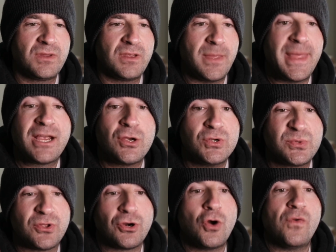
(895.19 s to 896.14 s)
And that goes with
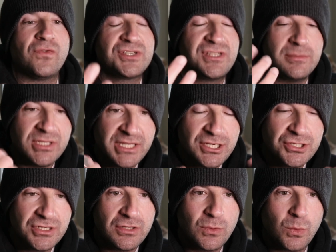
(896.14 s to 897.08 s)
our
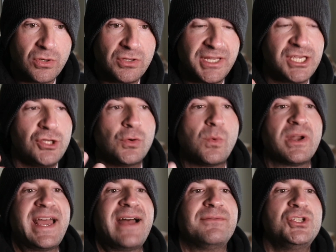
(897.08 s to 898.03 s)
overstimulation in the world. Like, you don't want
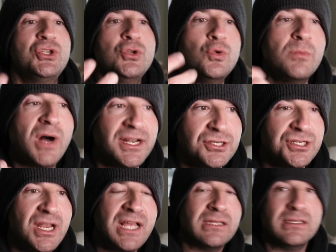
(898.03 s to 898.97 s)
to have too much
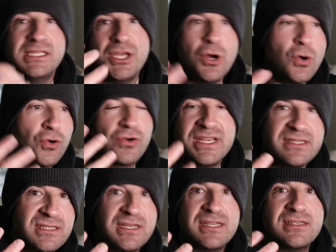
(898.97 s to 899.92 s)
Leo
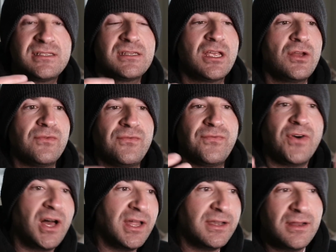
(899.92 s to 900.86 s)
craziness,
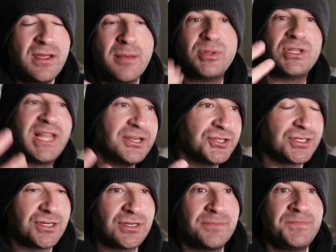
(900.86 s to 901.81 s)
fun,
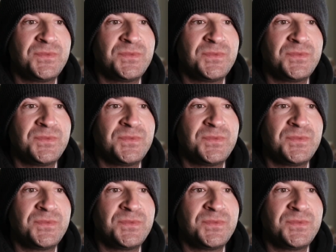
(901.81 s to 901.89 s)
pleasure,